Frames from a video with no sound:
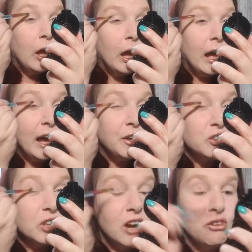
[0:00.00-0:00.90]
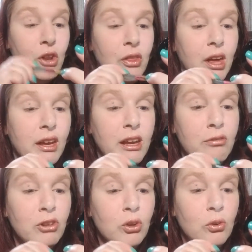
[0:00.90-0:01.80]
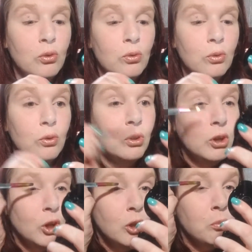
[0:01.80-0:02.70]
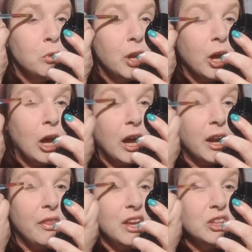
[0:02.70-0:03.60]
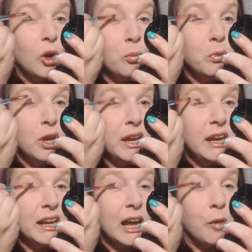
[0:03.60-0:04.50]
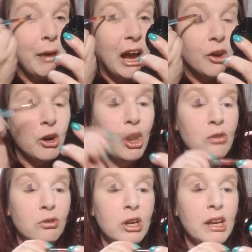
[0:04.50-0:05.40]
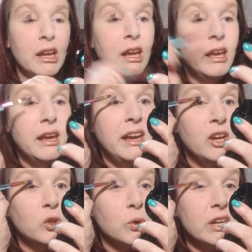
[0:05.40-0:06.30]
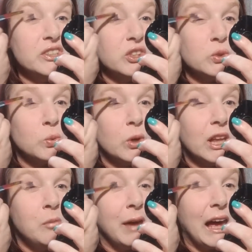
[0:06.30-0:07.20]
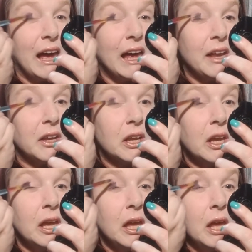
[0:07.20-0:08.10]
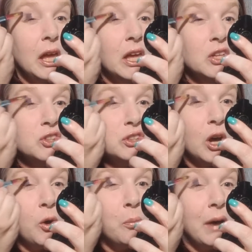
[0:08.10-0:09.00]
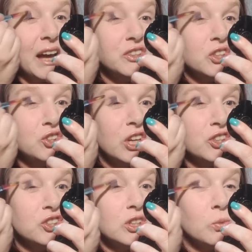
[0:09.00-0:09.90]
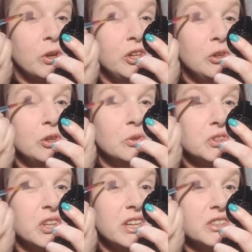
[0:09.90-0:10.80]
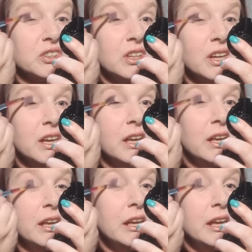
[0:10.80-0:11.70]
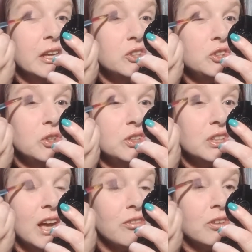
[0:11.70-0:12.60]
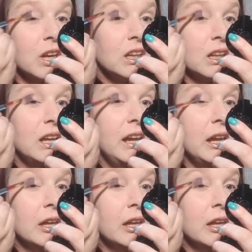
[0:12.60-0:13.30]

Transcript: I discovered that if you put it on and then don't put any kind of powder over it, it creases really bad. So my suggestion when you use this is to definitely